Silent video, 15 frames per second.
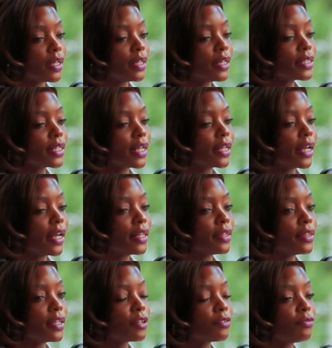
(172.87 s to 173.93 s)
Yes, and I
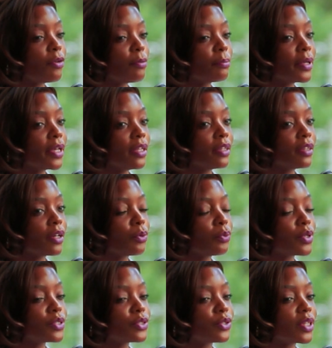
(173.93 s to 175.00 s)
think for me, the
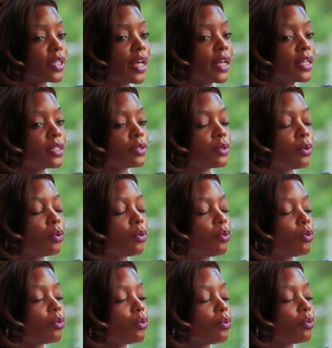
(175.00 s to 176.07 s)
question there is
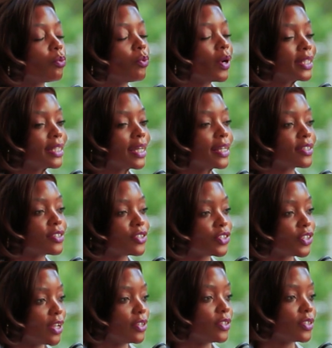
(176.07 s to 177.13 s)
what has
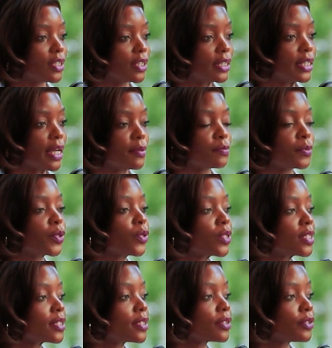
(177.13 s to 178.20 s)
changed in the times?
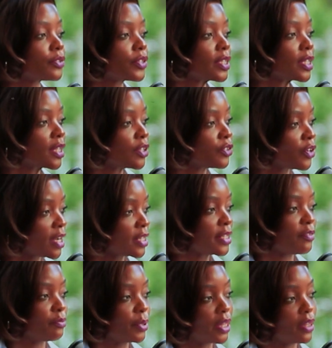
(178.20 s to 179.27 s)
Because, Christian, the drugs
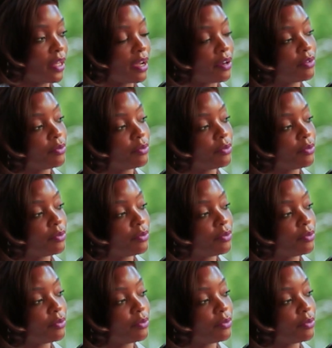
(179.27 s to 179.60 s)
have been there,